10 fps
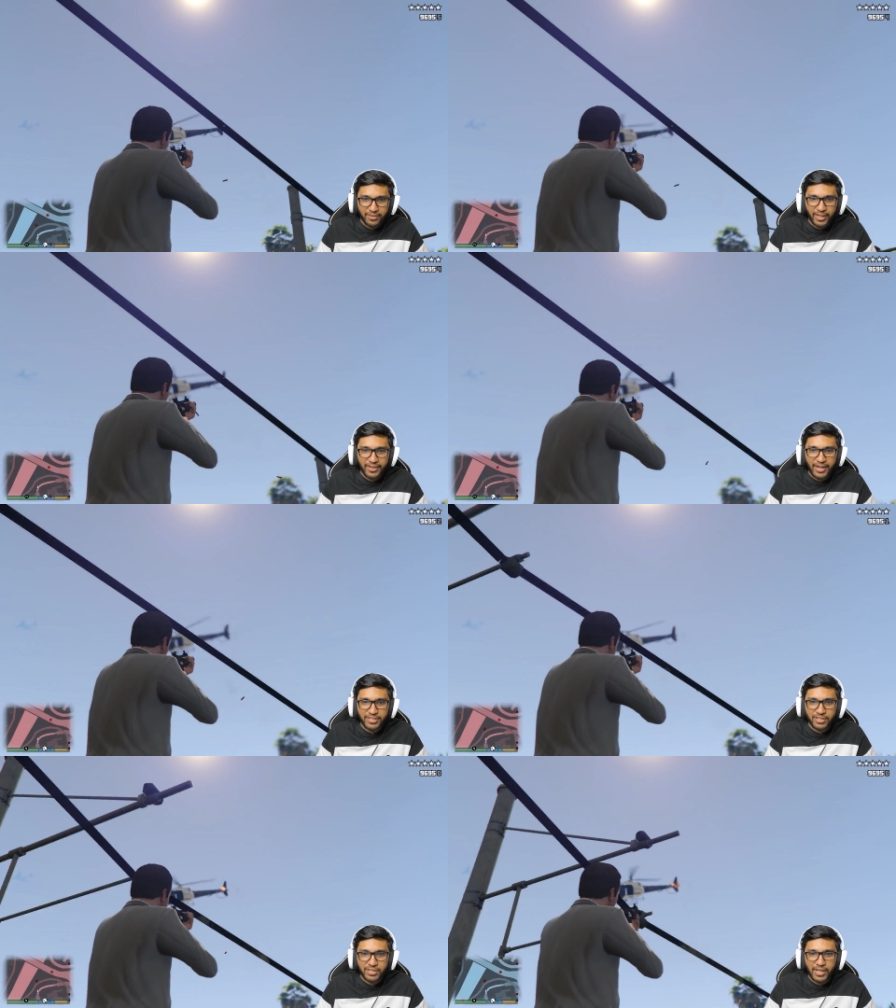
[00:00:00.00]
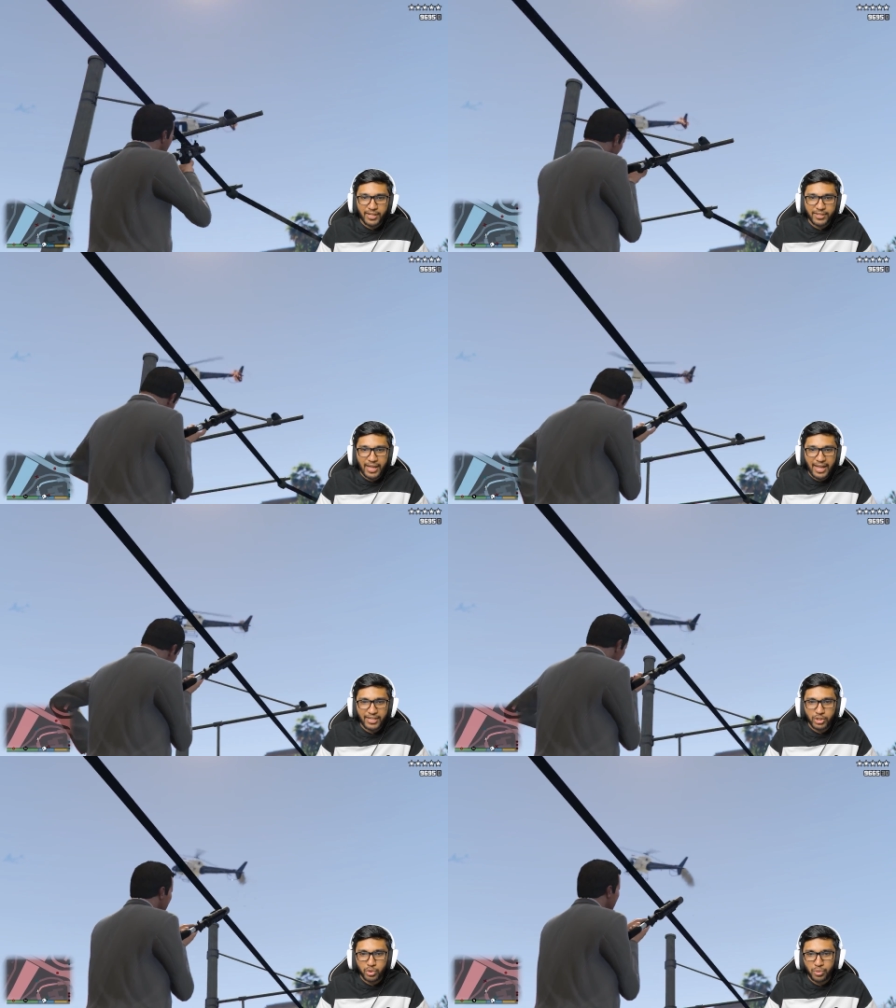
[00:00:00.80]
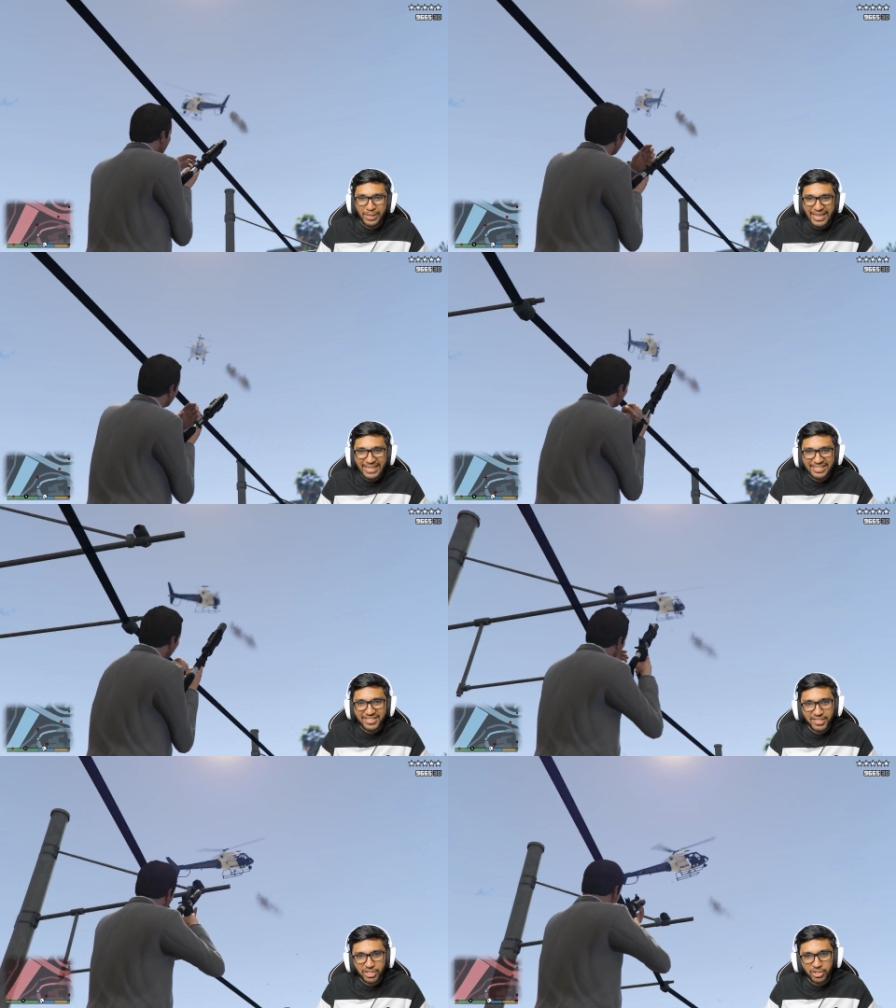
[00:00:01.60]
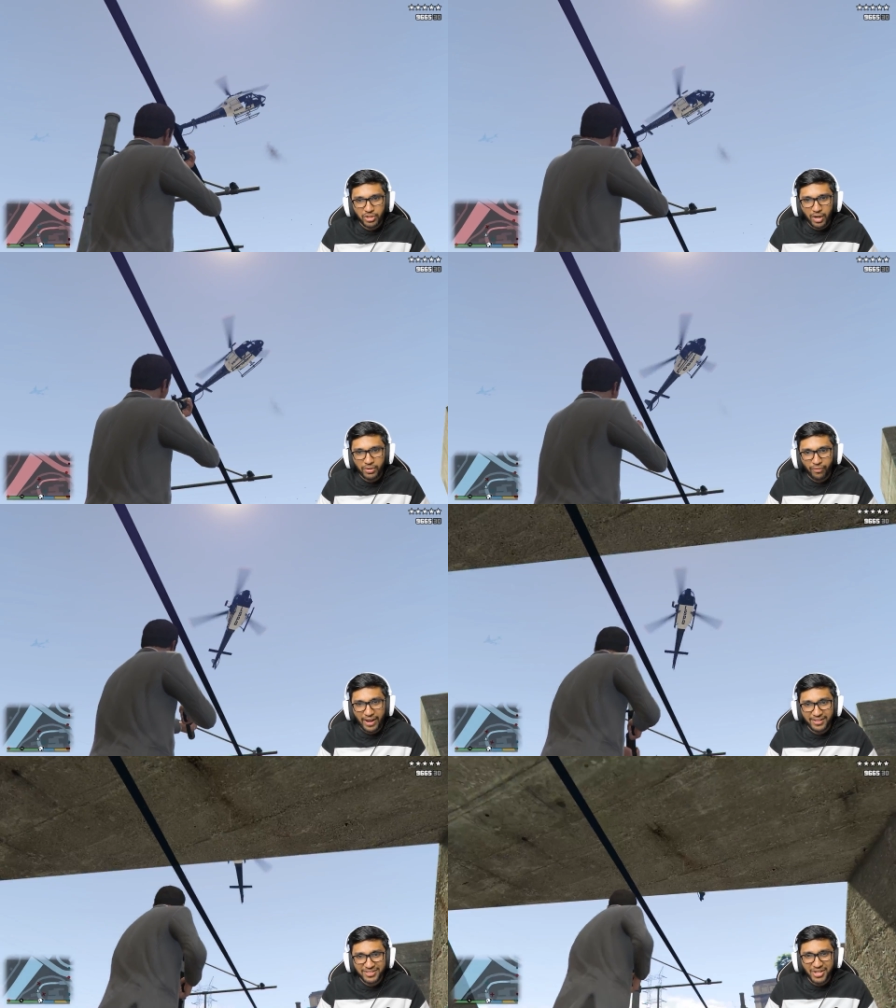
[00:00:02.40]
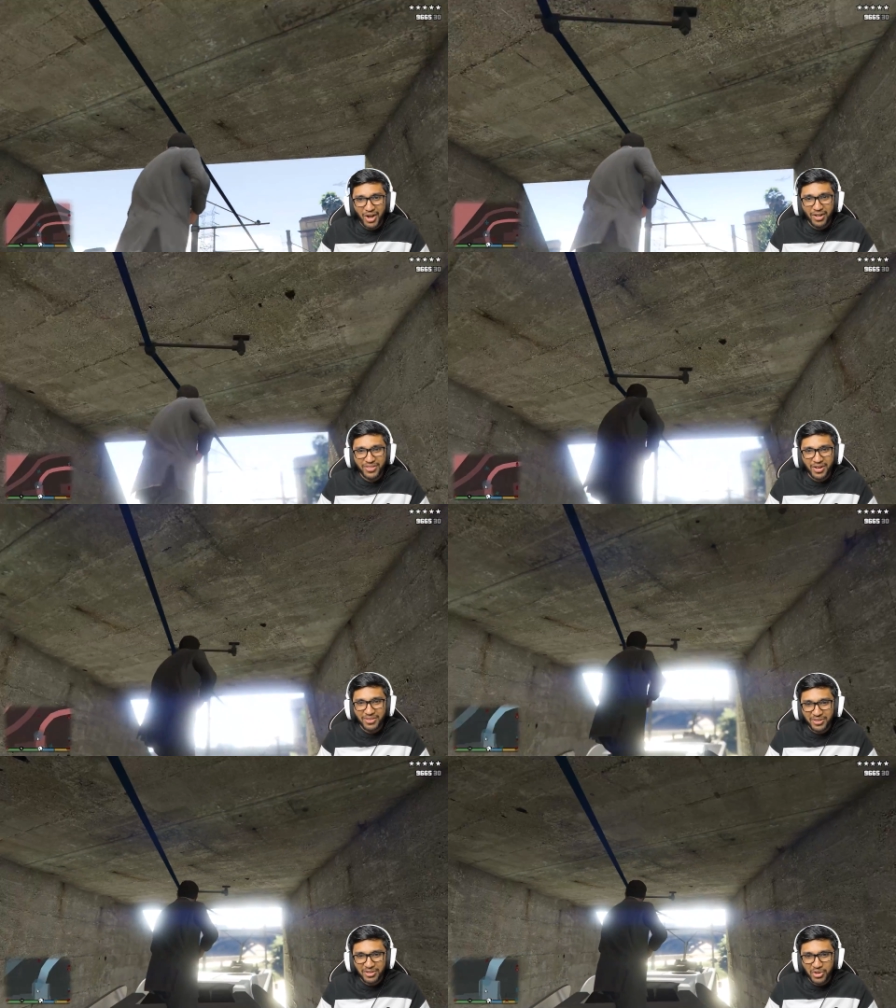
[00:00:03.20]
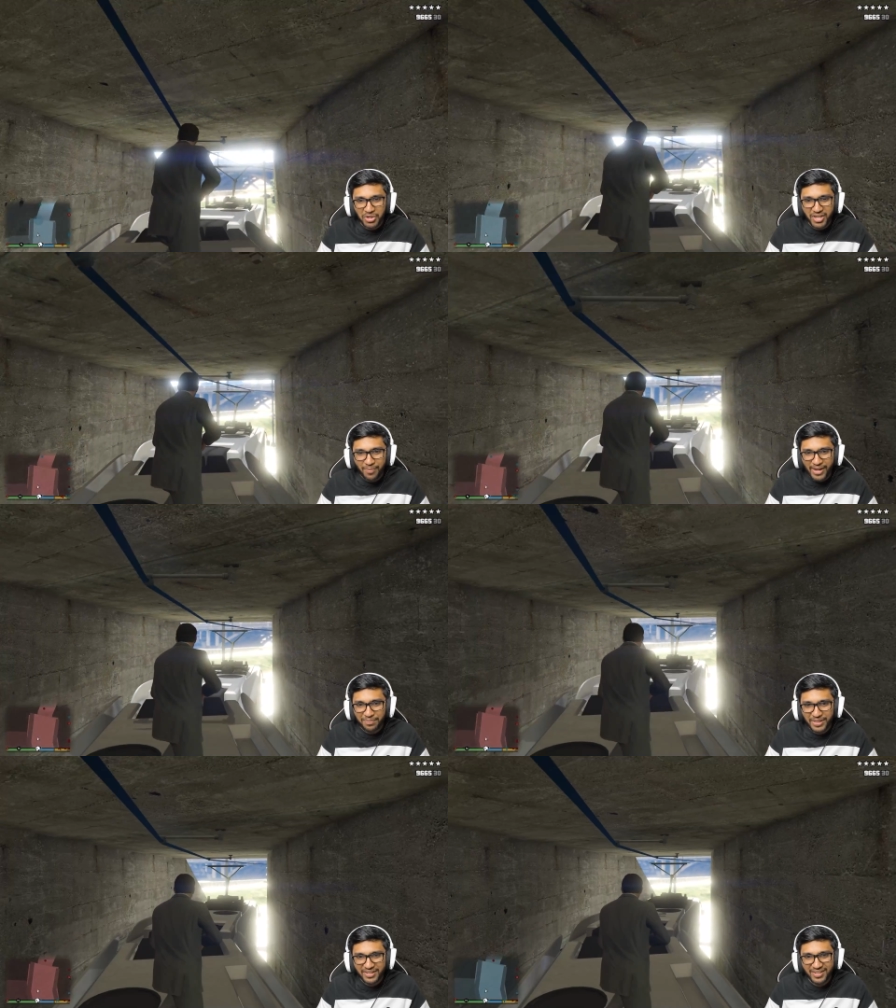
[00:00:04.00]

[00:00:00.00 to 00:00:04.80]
Then let's get that sweet shot well. No, no, no, no, don't come at me.